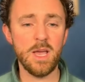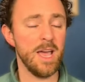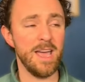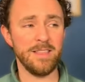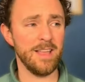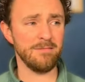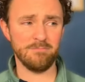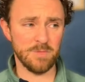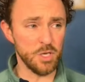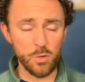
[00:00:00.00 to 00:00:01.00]
And
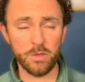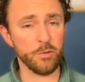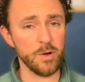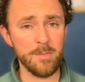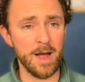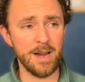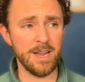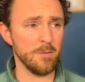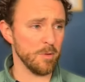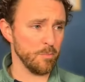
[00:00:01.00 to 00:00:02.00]
then two and three behind
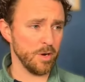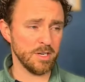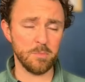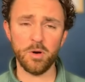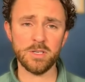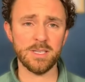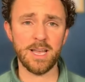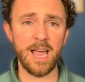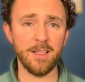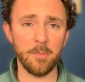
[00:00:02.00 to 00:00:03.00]
him are British Brooks and
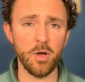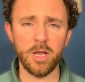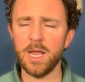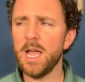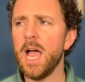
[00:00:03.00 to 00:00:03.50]
Caleb Hood.